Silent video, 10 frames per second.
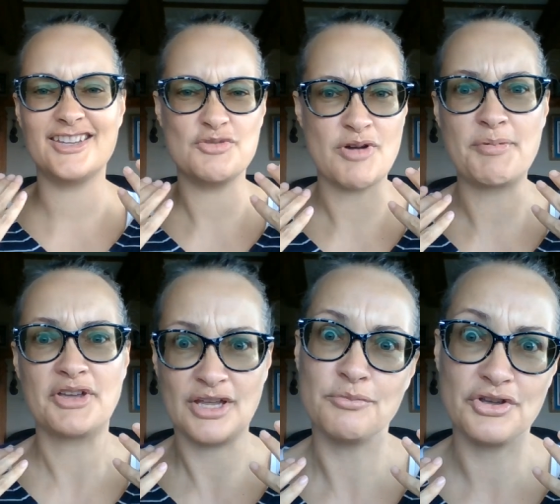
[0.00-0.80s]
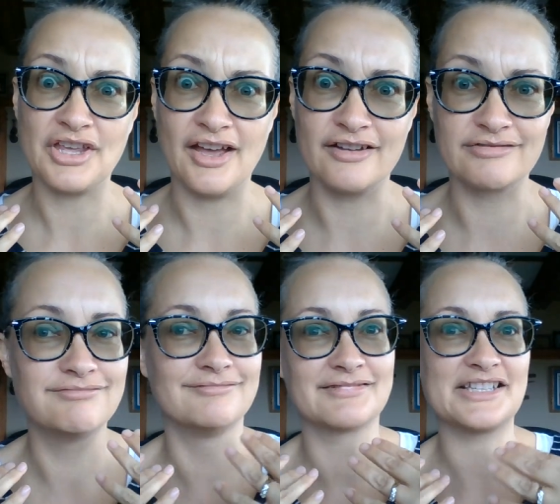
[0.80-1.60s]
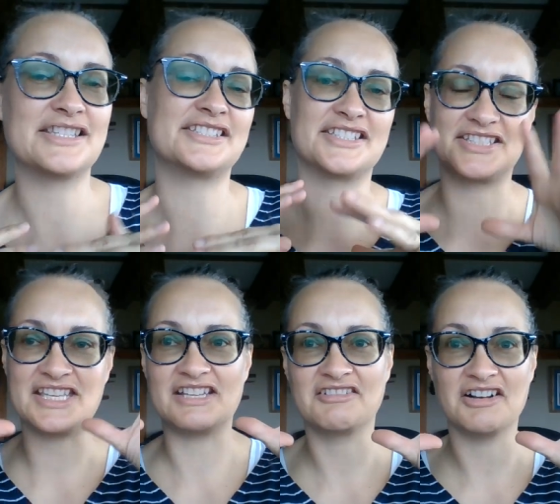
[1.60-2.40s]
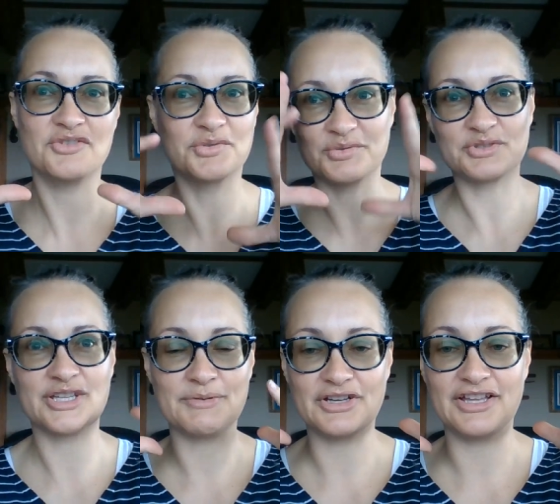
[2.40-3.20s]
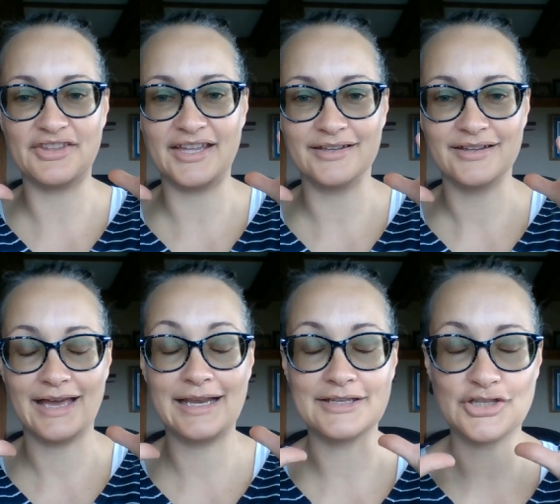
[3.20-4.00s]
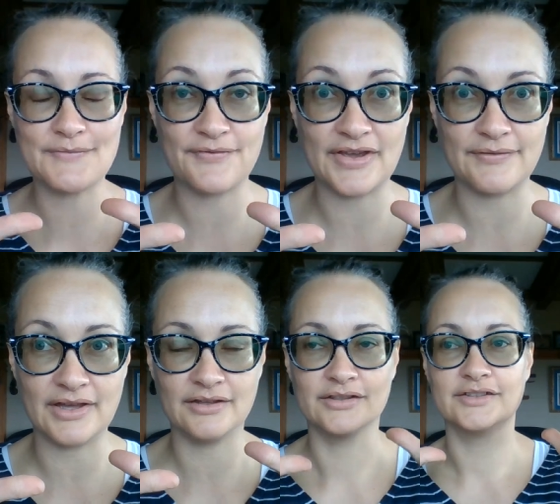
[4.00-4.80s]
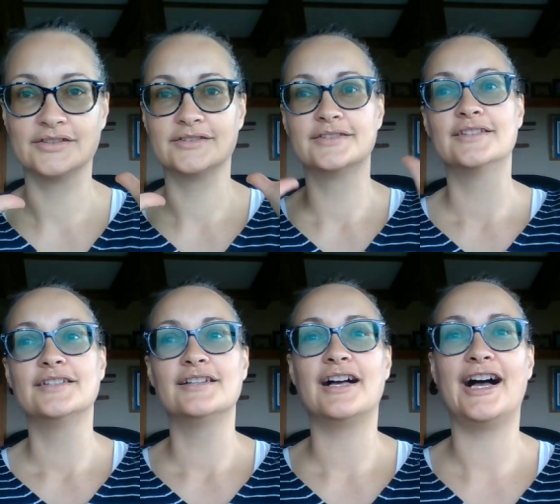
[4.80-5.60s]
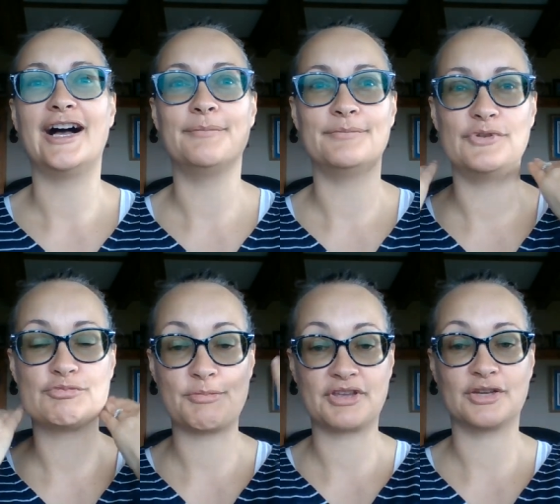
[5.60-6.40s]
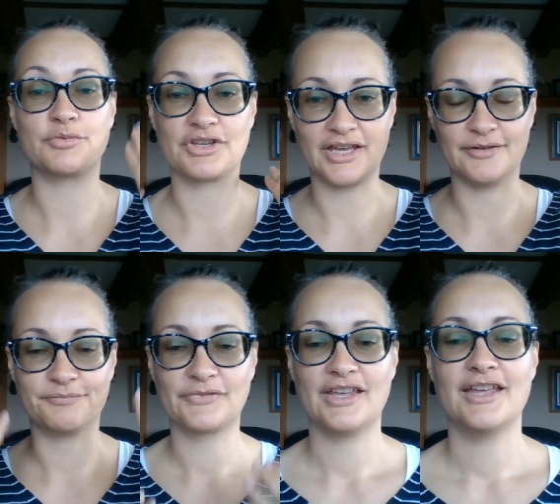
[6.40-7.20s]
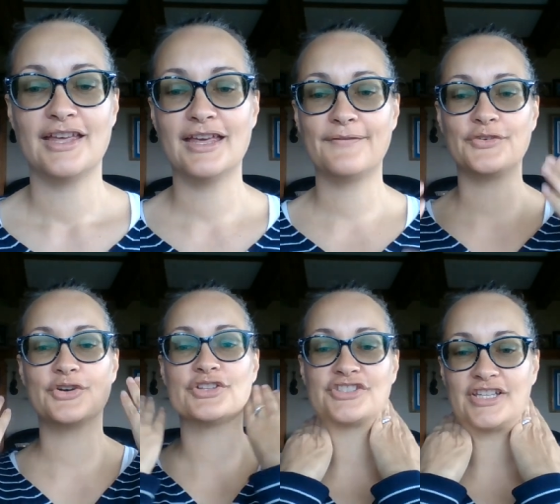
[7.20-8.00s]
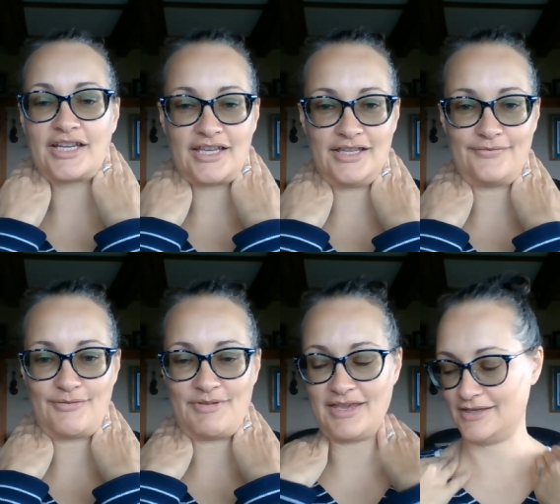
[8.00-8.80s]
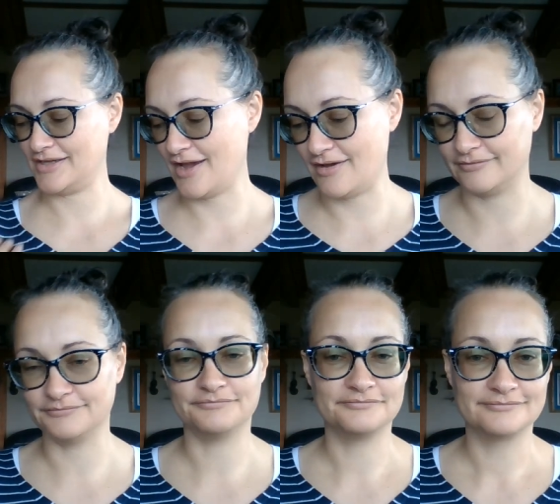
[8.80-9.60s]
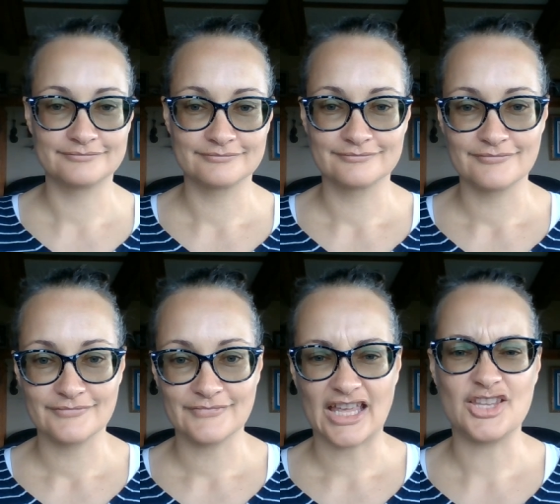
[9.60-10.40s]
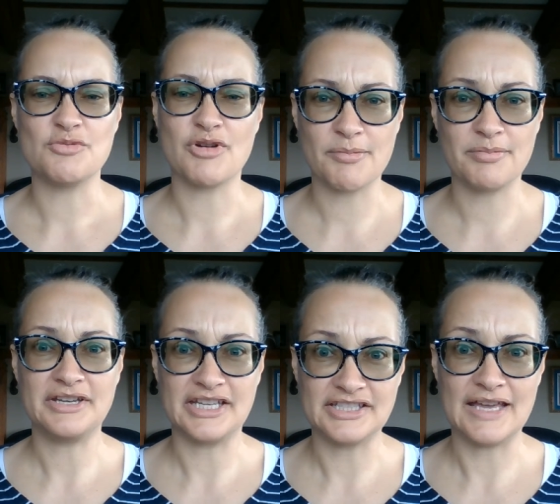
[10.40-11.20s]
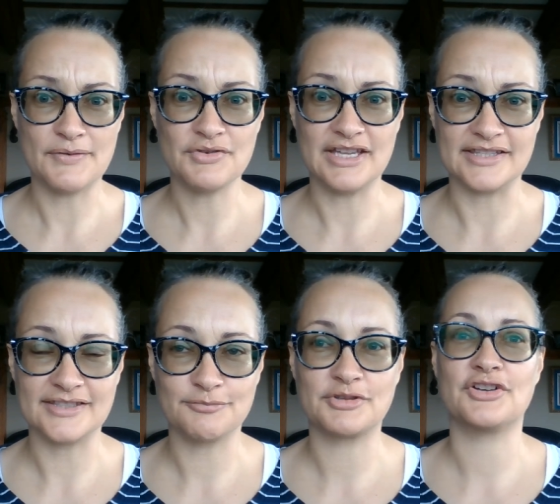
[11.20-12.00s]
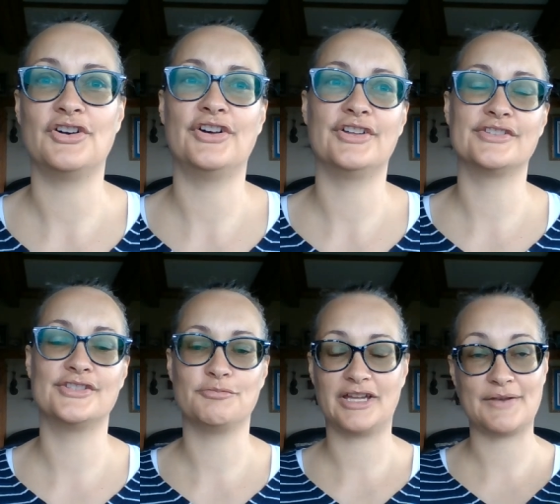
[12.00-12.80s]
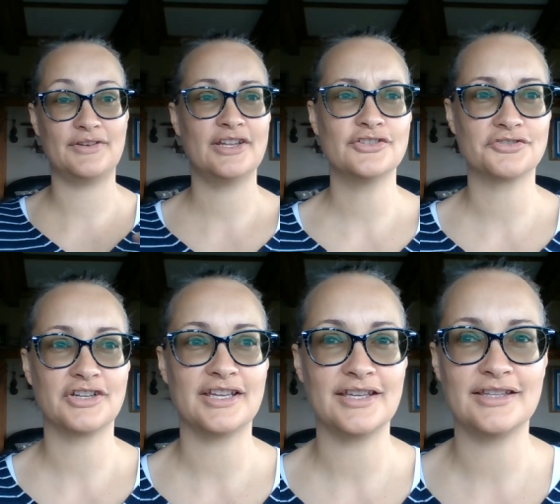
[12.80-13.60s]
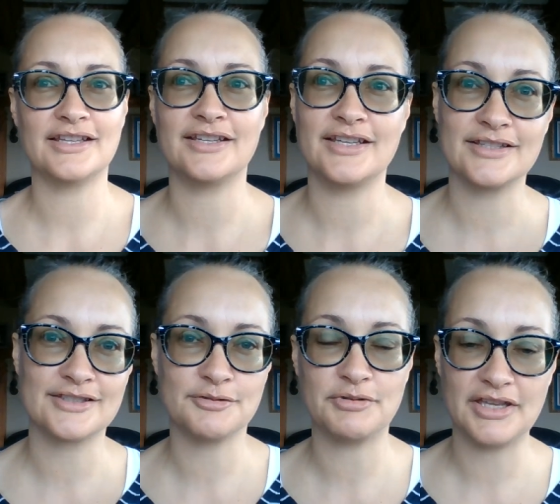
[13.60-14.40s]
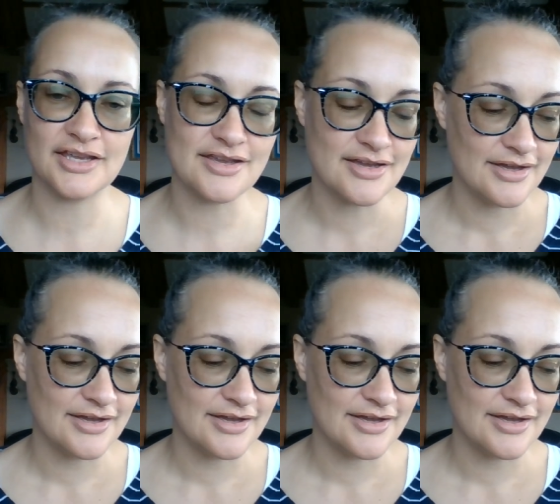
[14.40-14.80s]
you probably can work out because it's just a head cold or something like that, unless you have a fever, um, you probably could work out. If you're sick as from here down, you probably need to have a rest because you might have an injury that needs to be